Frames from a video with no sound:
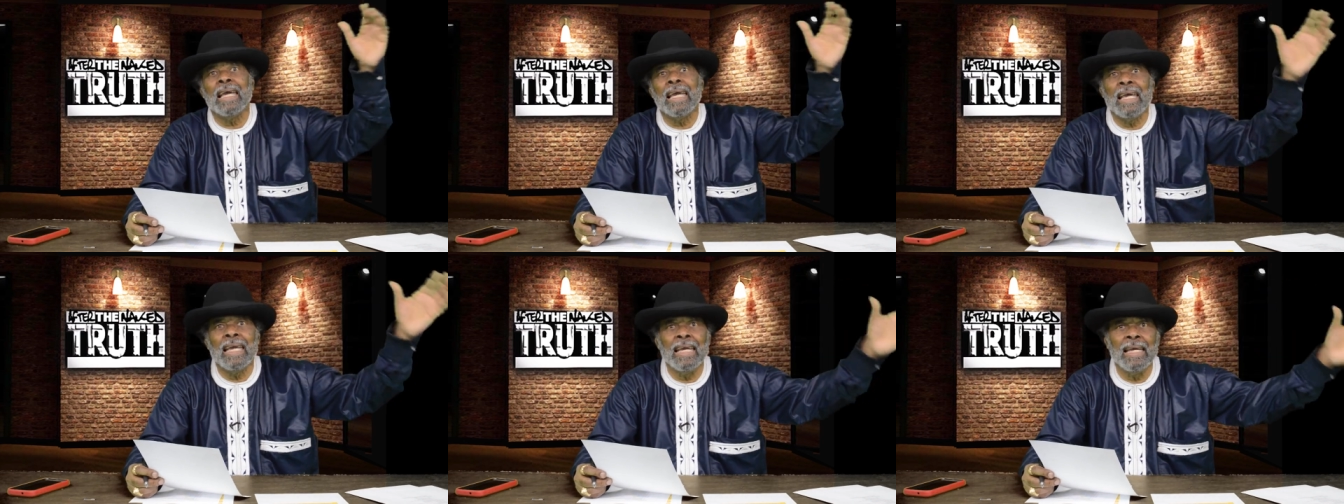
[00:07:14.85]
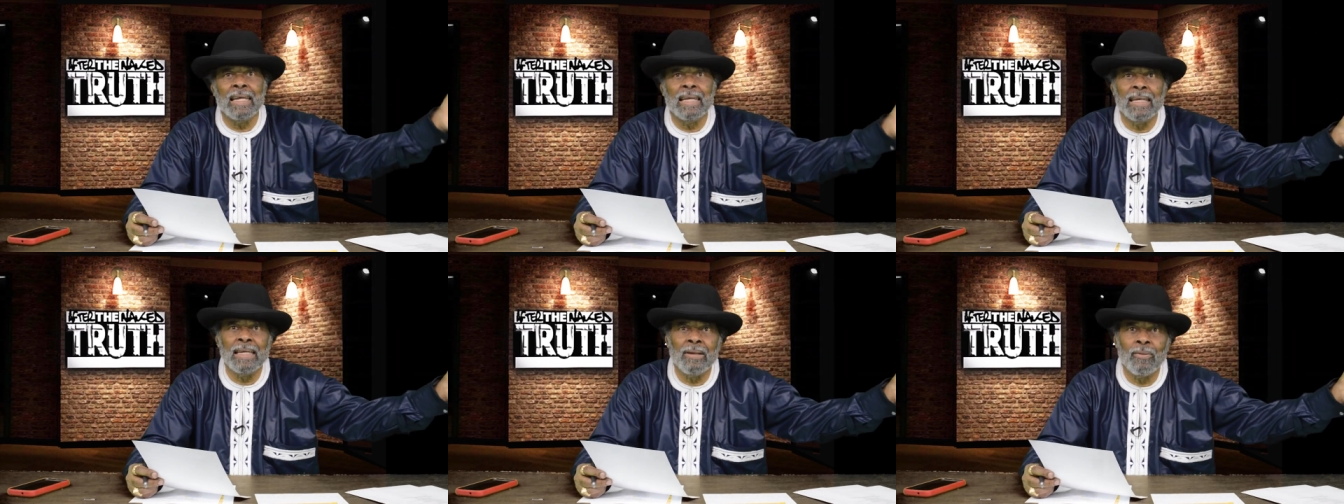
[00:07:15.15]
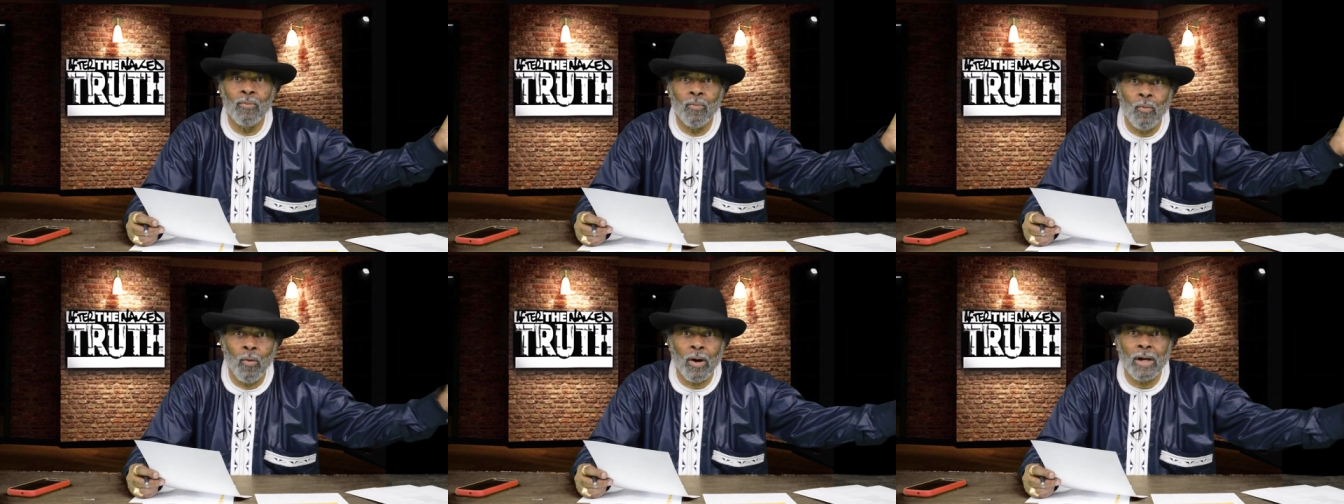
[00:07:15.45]

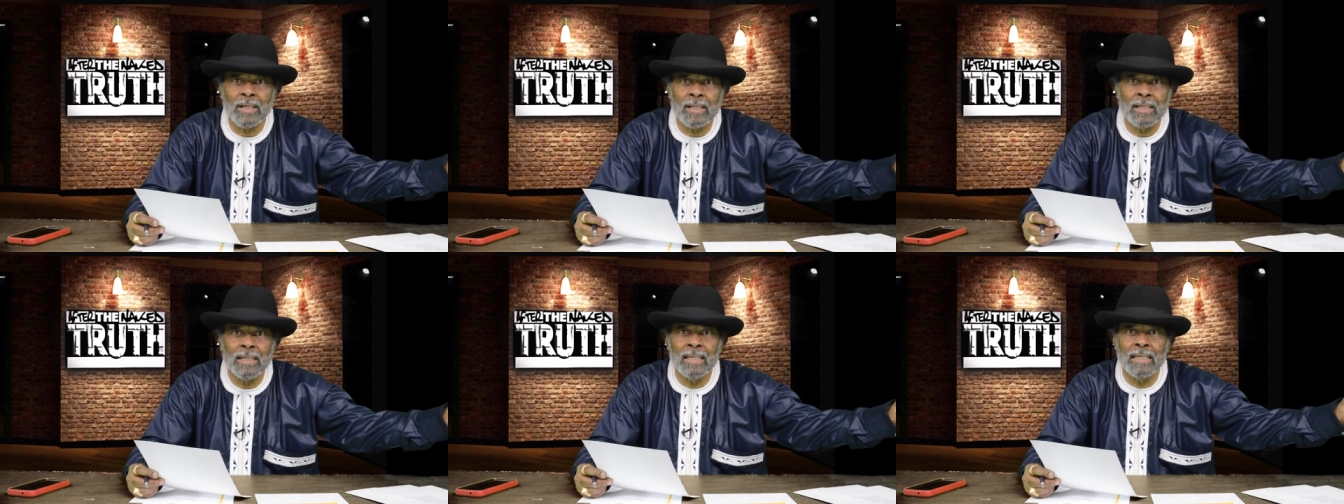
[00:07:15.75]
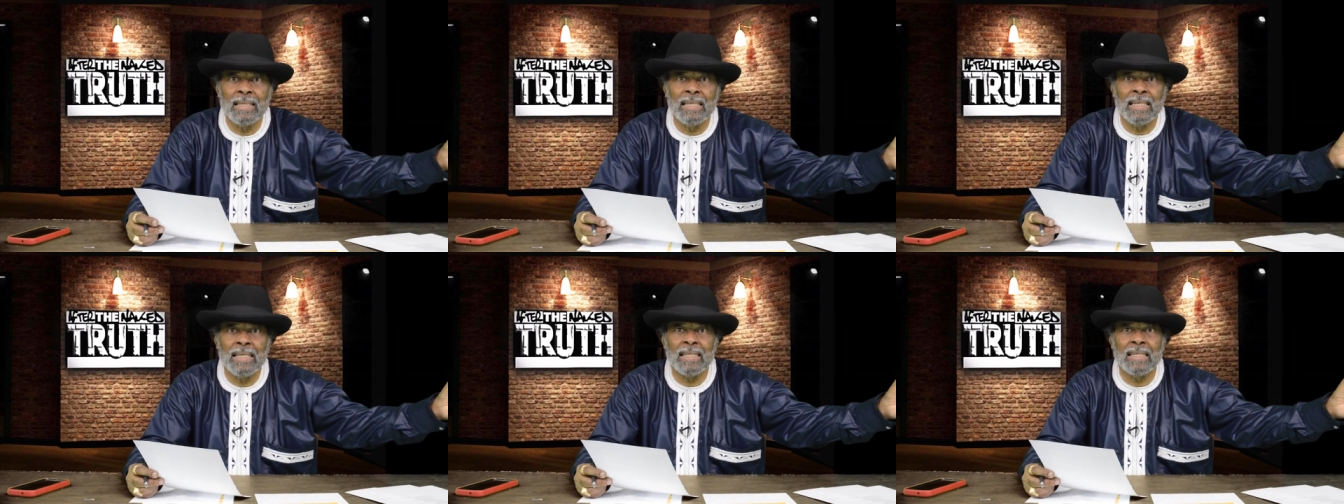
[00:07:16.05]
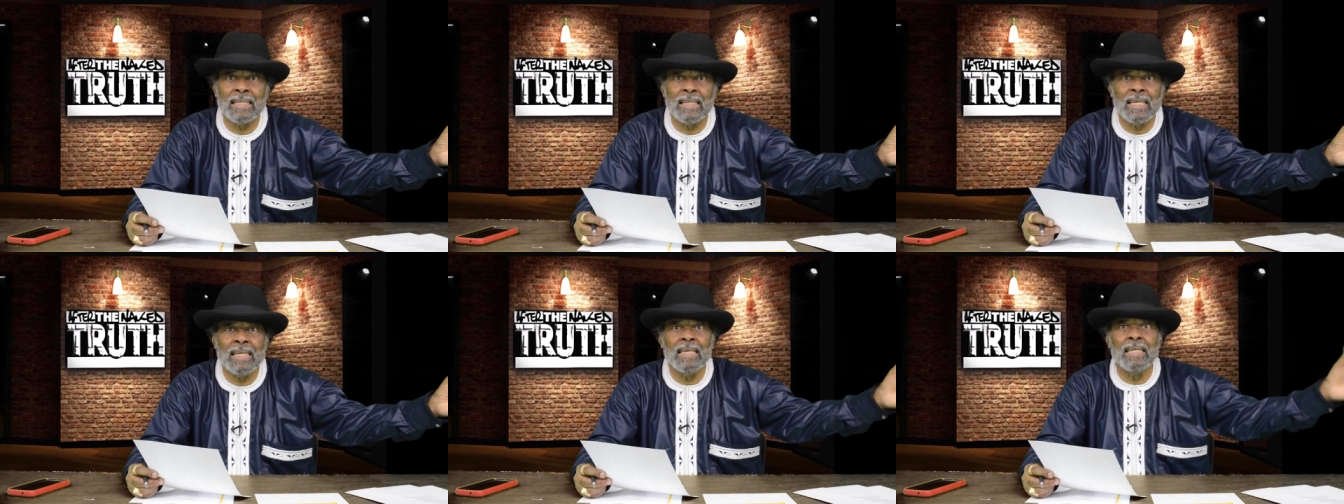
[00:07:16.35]
in Washington, D
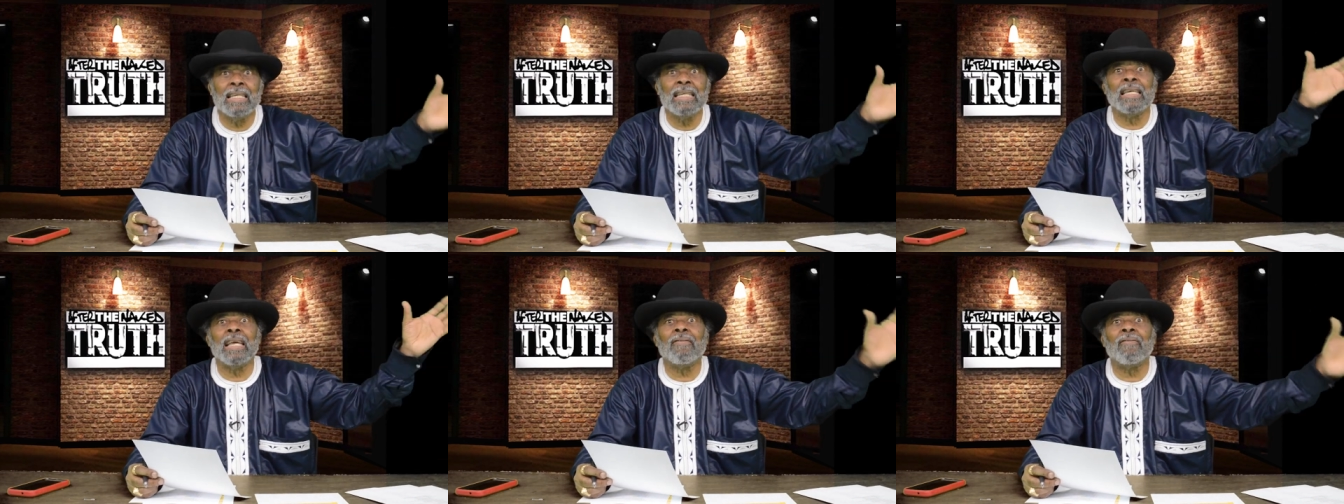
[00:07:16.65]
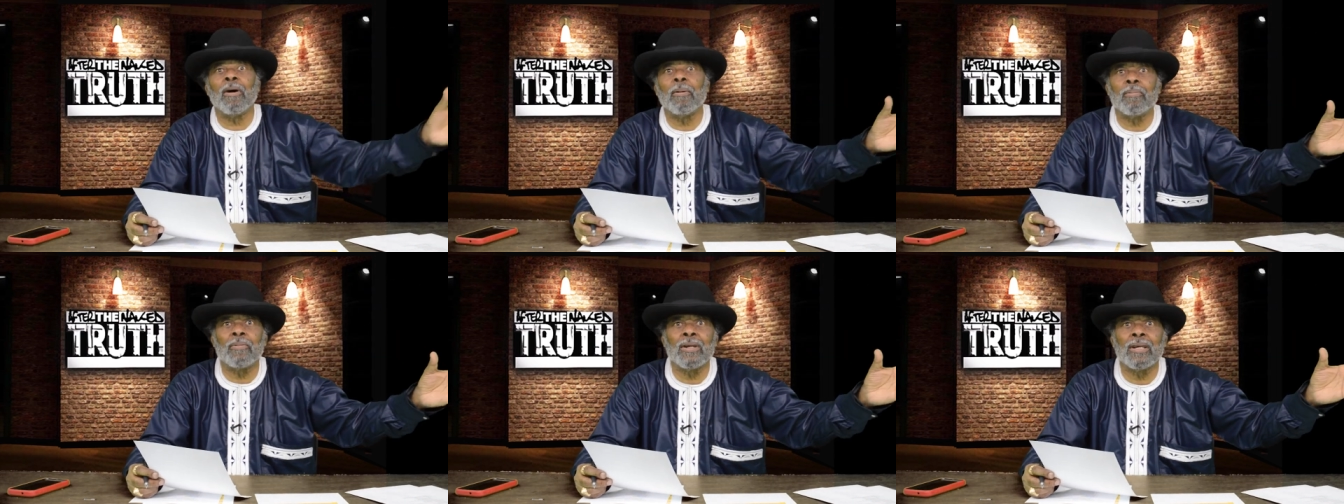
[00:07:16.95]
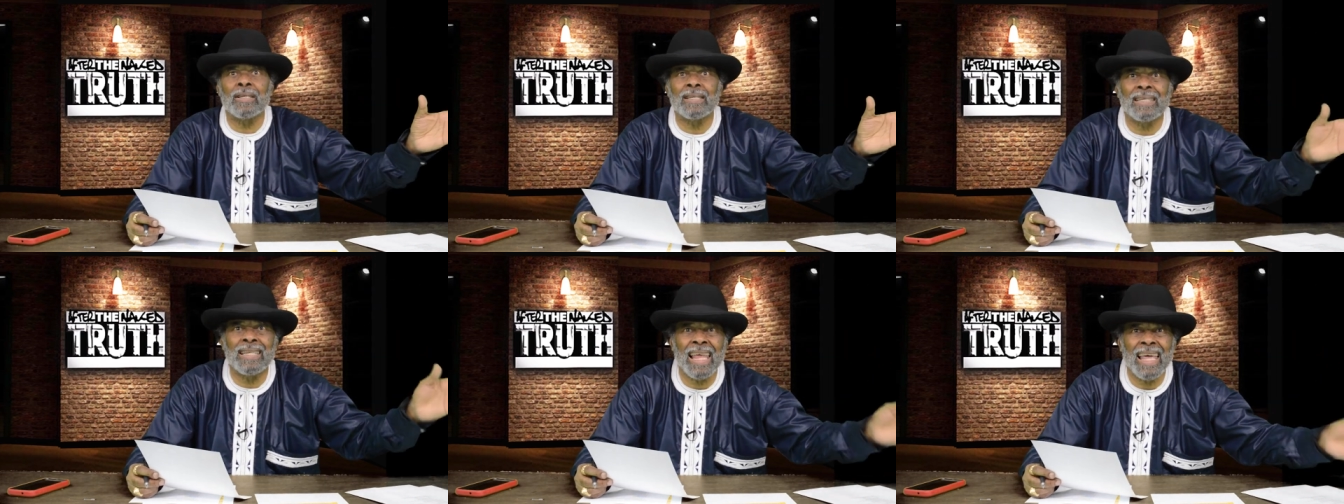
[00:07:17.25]
C give up
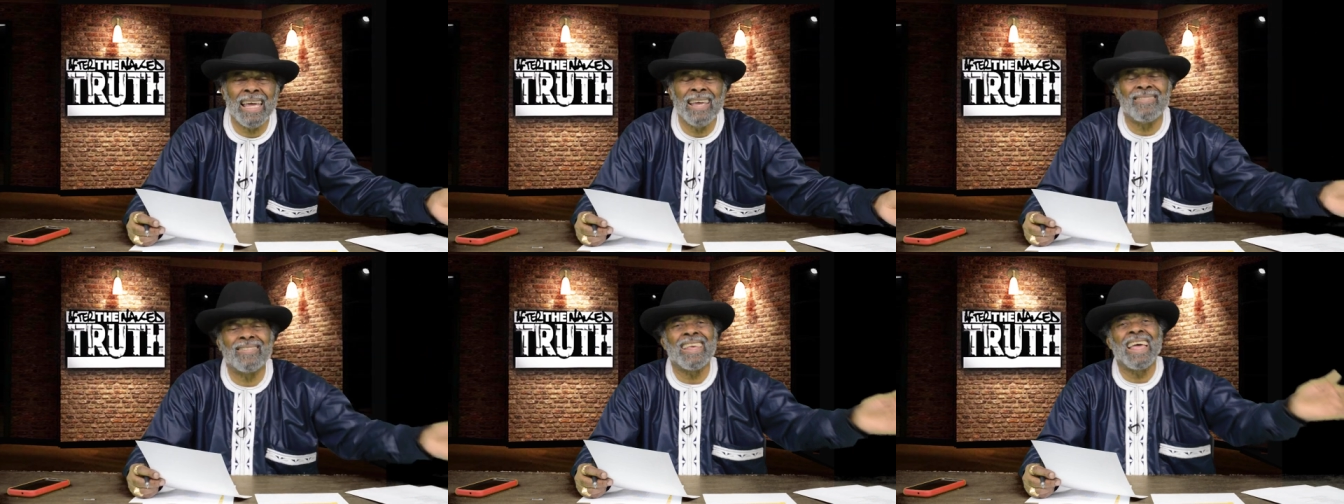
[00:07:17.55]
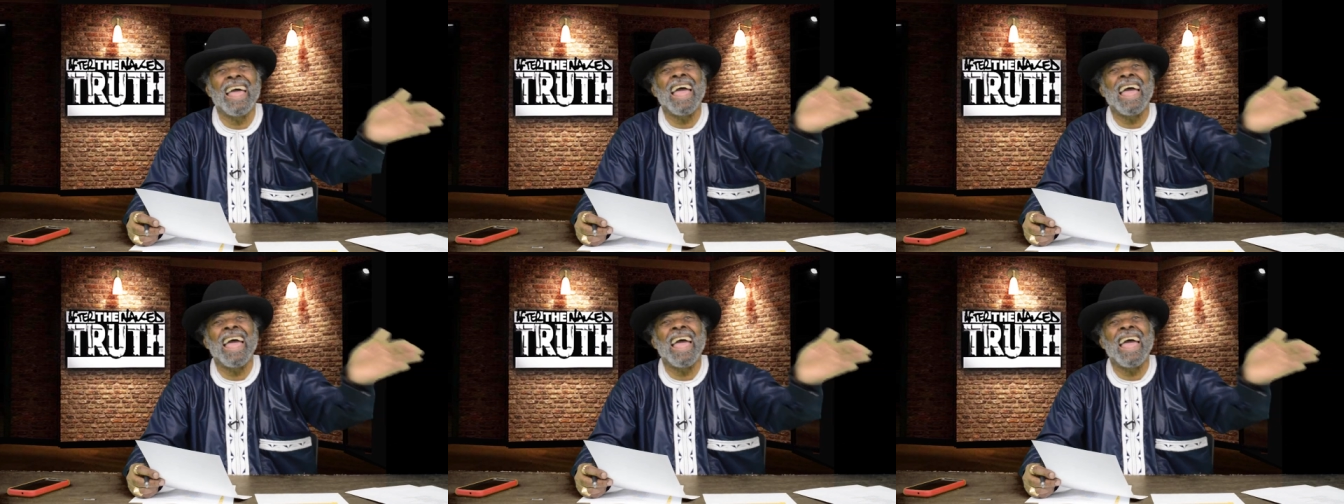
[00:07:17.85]
their slaves,